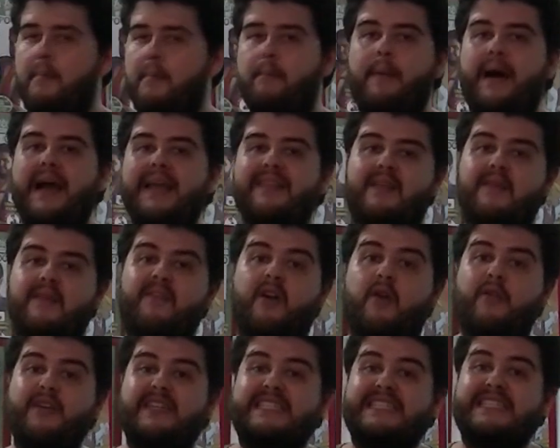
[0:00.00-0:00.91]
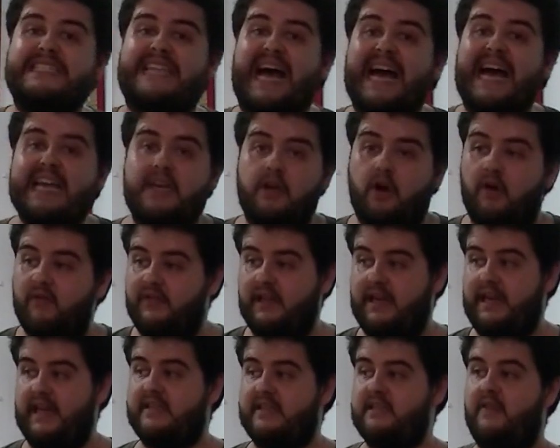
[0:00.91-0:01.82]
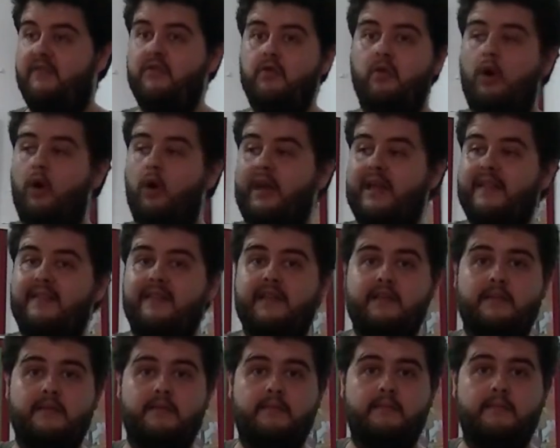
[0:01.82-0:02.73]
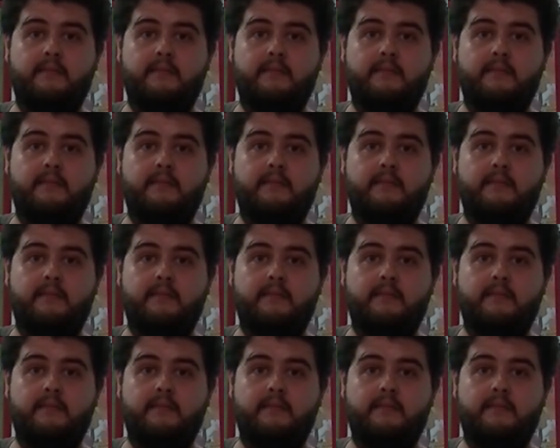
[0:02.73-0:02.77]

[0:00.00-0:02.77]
by the very side of the legs. If you go like this,